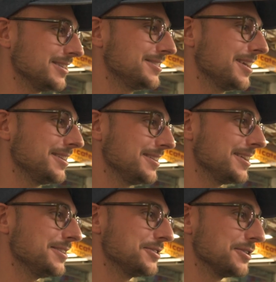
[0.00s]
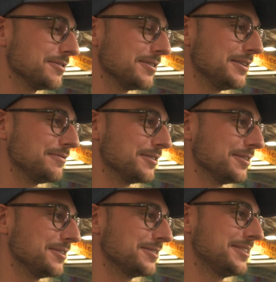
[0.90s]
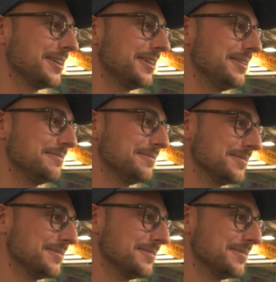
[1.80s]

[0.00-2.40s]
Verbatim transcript: i studied ancient Greek for a long time.